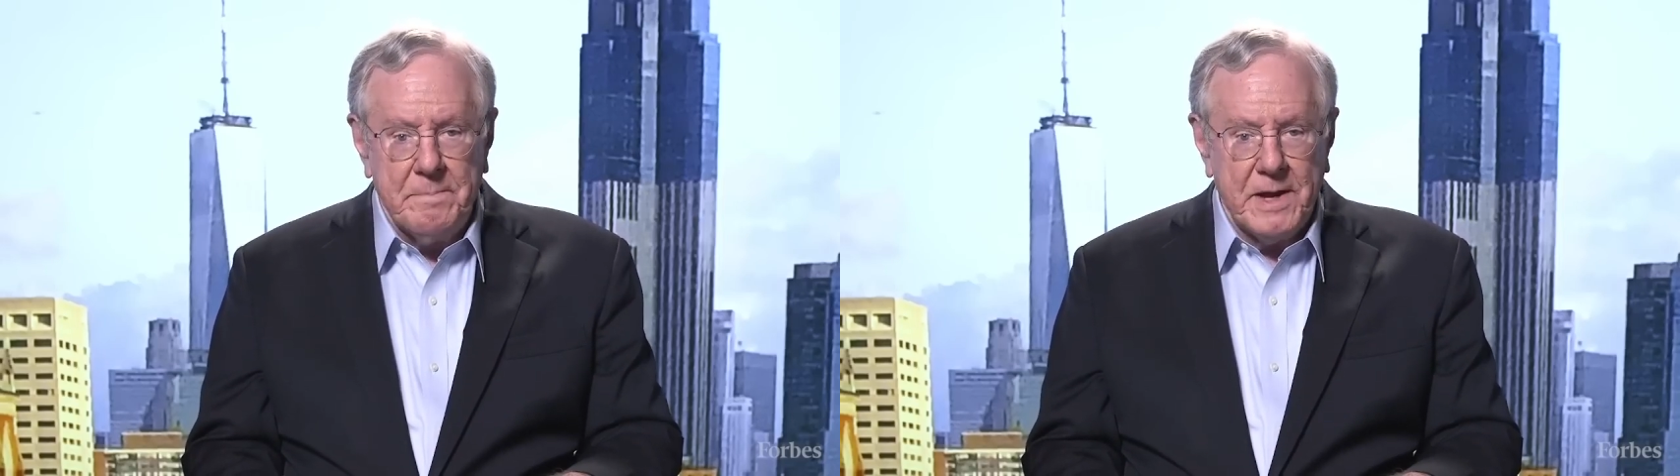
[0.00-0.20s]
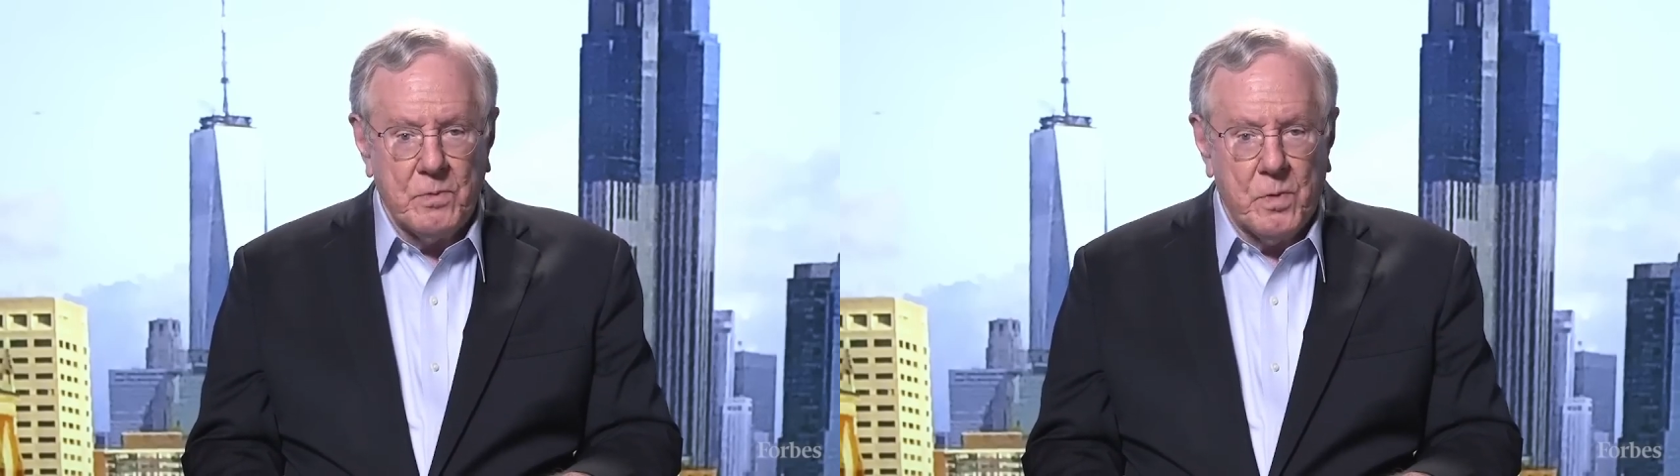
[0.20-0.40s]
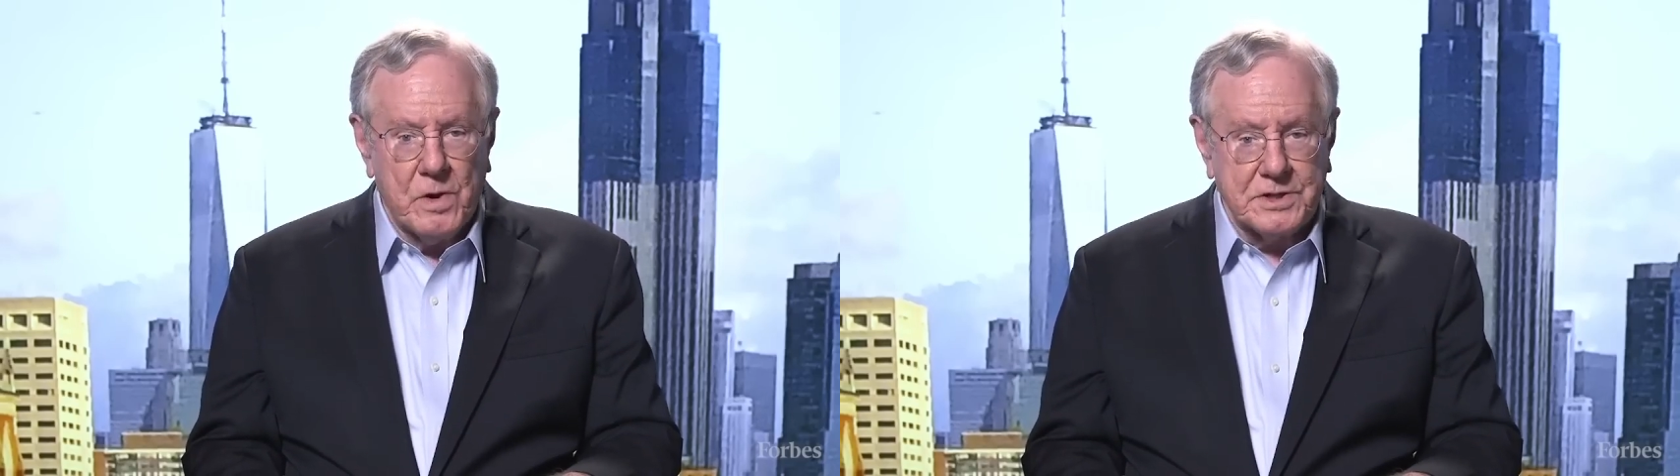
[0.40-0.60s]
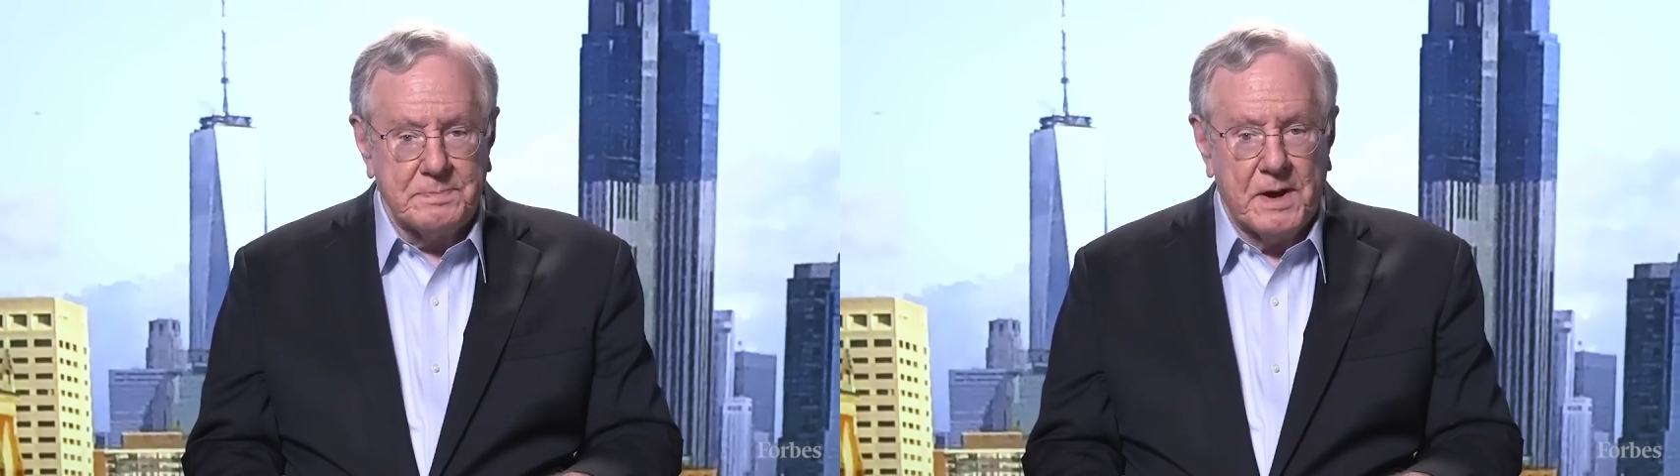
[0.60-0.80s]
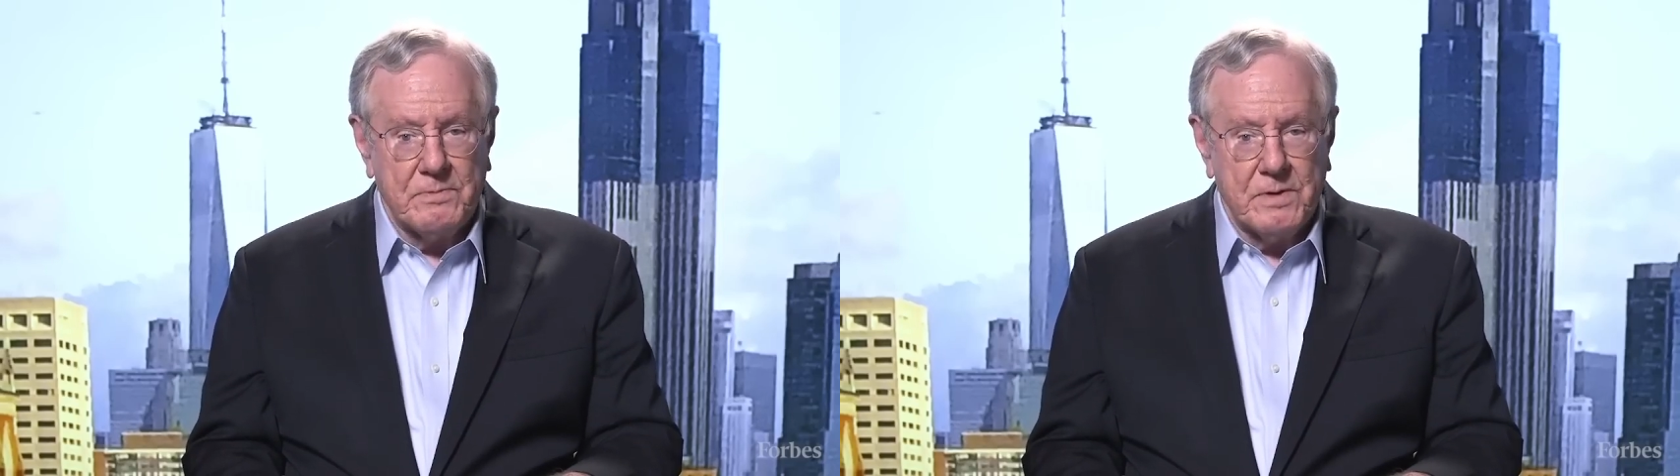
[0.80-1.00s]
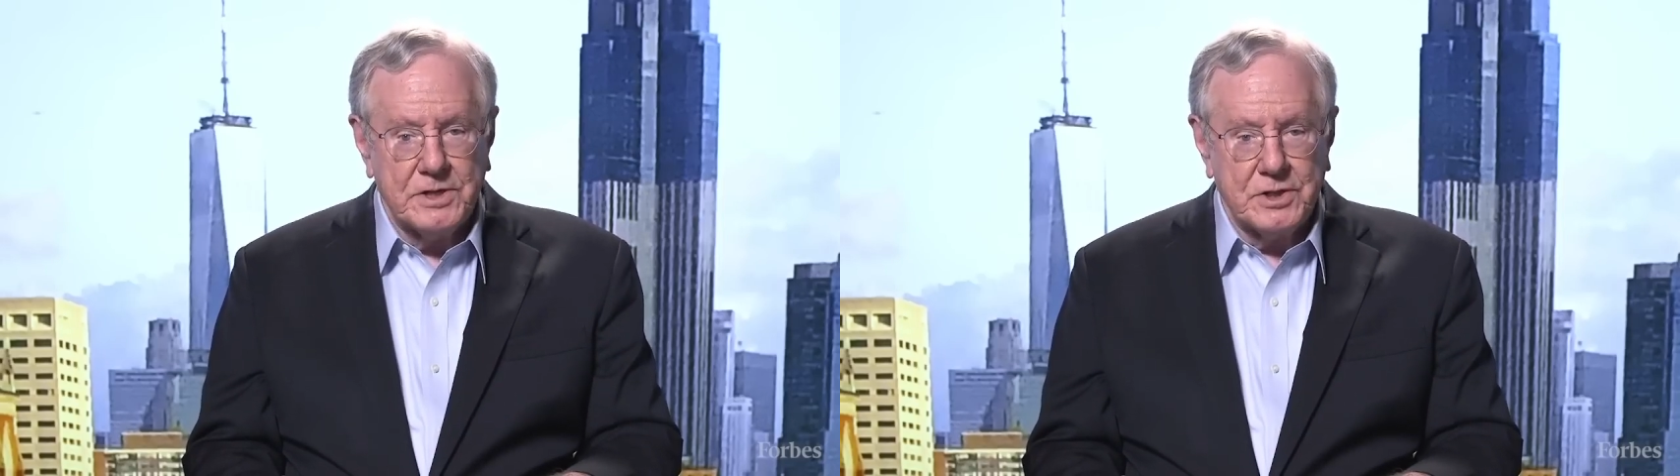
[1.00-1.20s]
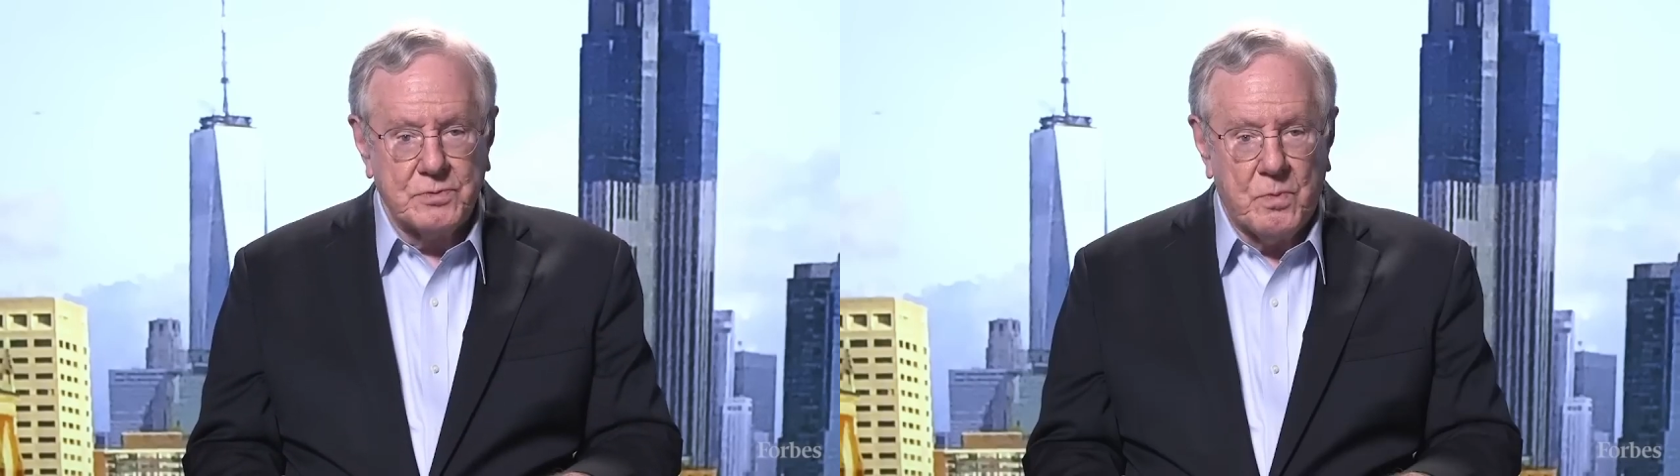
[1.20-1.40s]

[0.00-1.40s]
made worse by Russia's